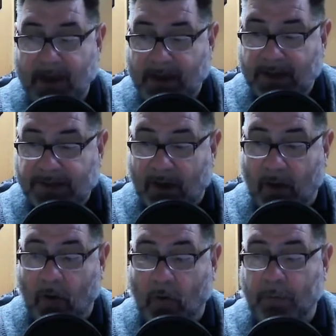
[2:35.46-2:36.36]
then is
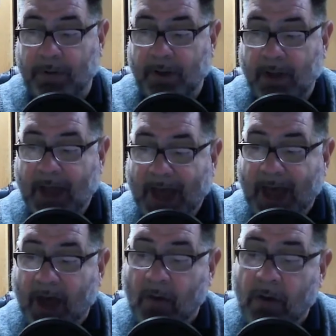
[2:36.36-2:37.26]
our hope?
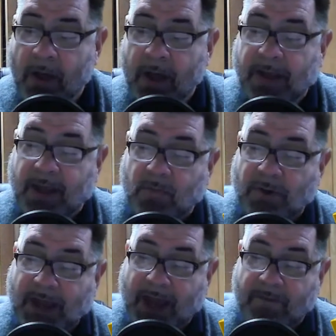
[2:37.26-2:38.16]
How
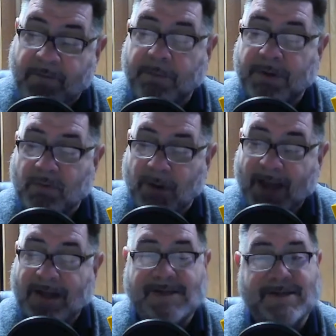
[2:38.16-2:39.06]
can we ever be
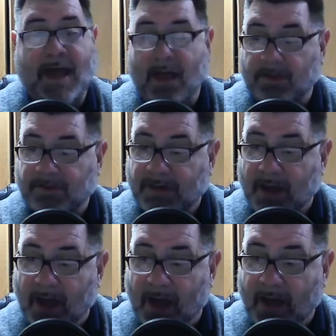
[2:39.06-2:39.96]
reconciled to
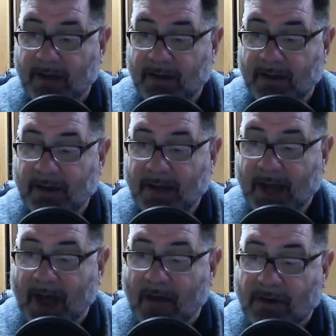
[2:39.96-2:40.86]
God?
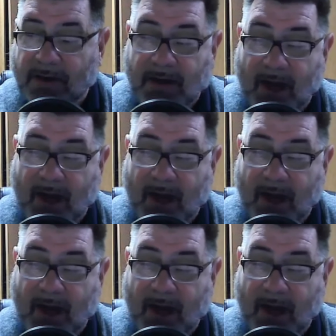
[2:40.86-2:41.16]
How